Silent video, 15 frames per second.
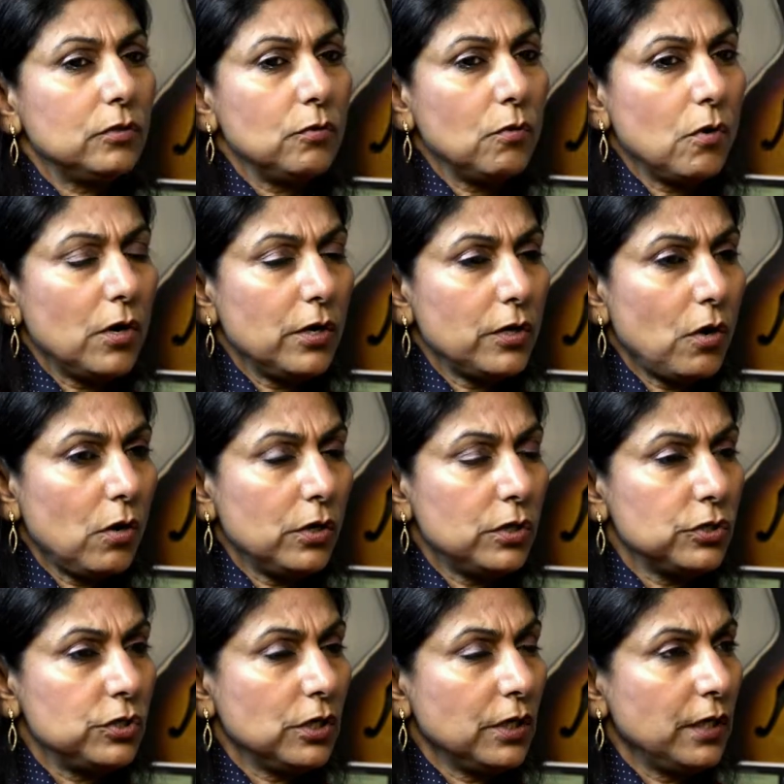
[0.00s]
through all, all
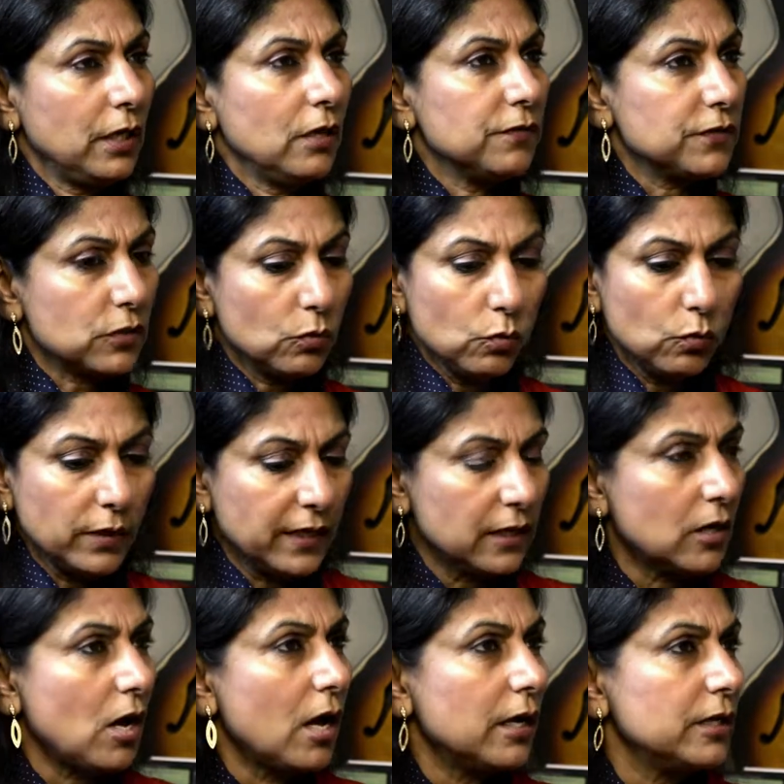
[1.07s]
your journey of school
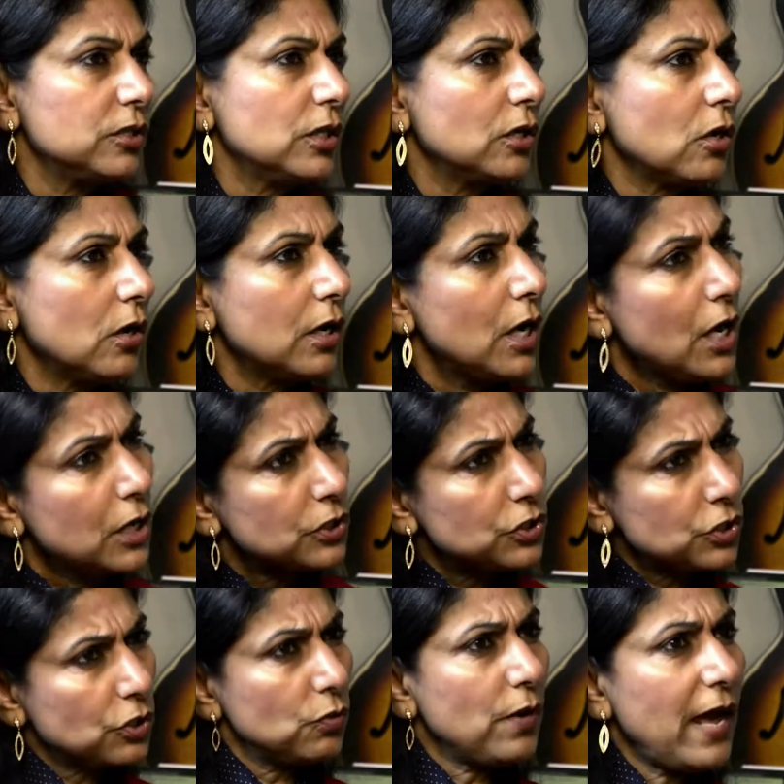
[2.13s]
and college and all,
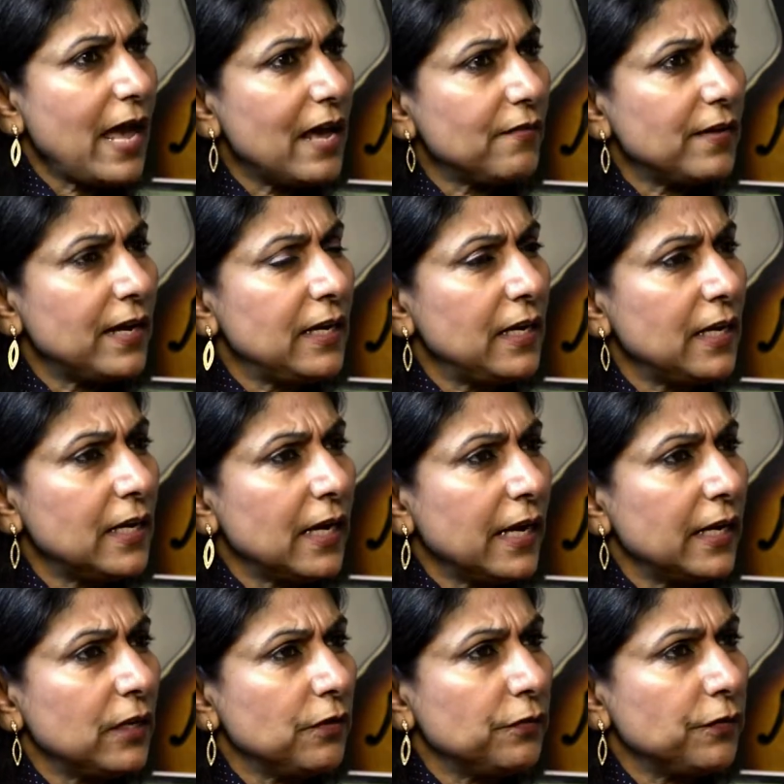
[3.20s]
do you have any
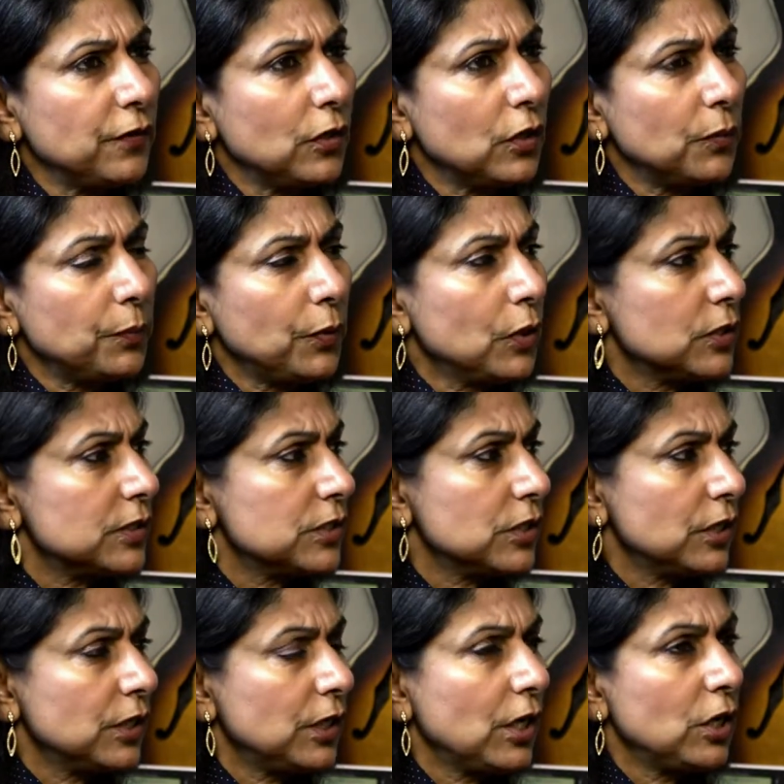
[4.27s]
kind of a
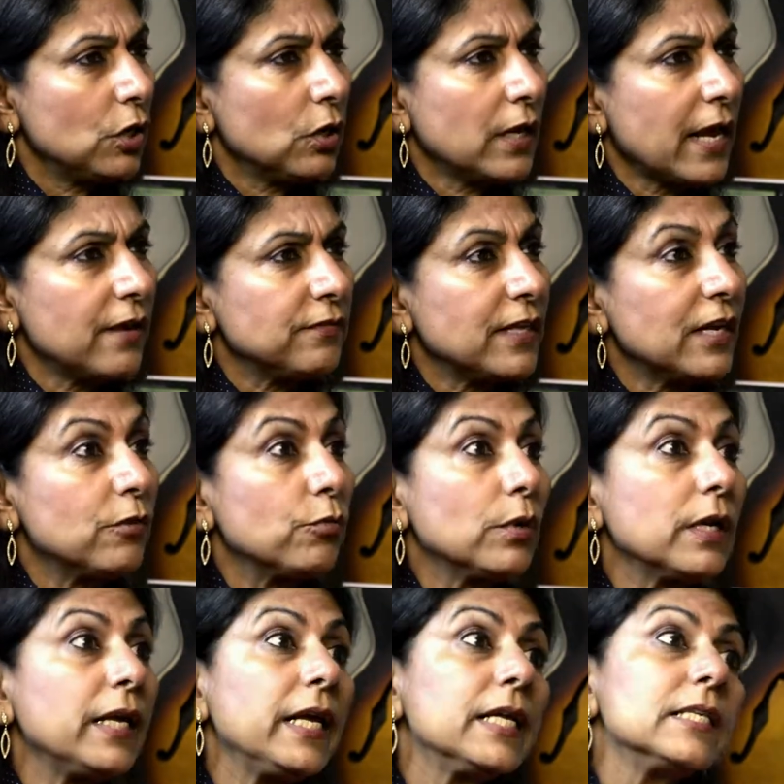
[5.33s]
person in your life that
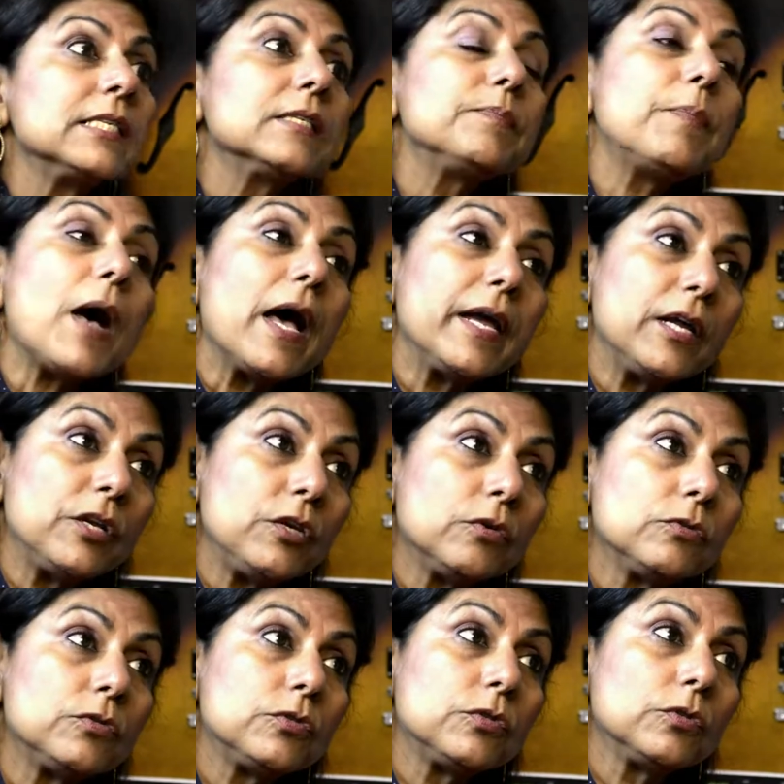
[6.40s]
really inspired
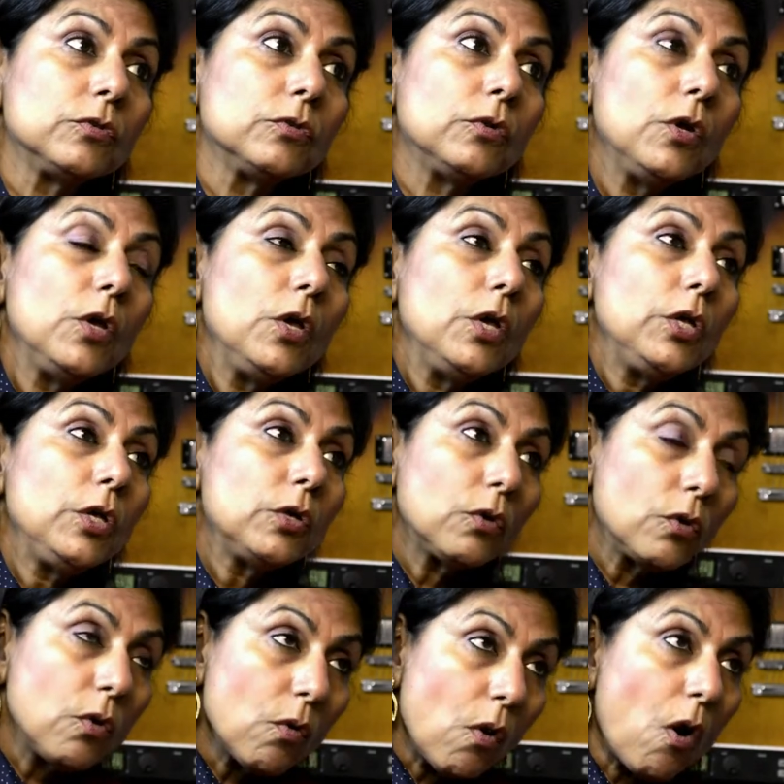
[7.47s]
you to, you
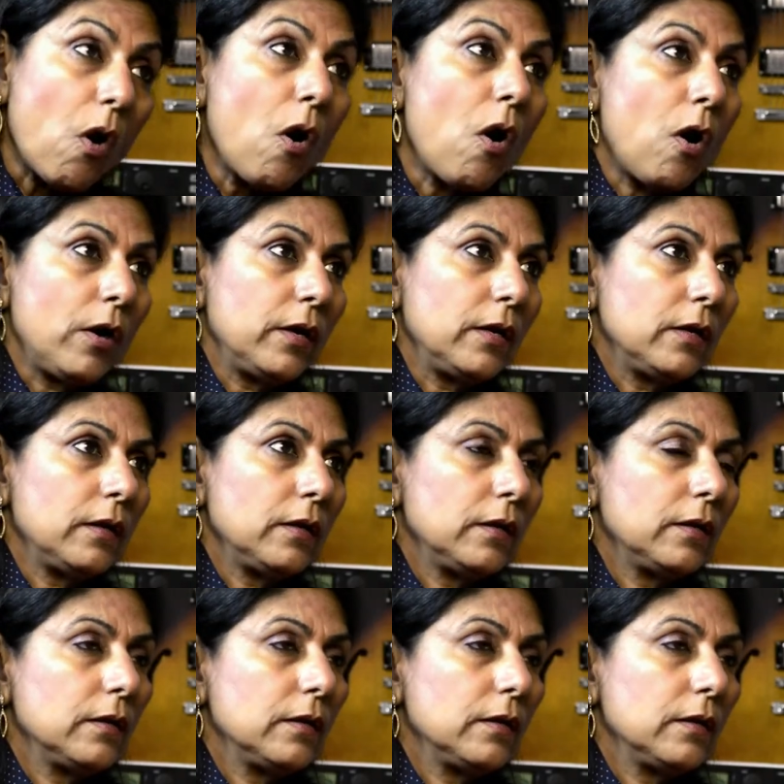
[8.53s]
know, go on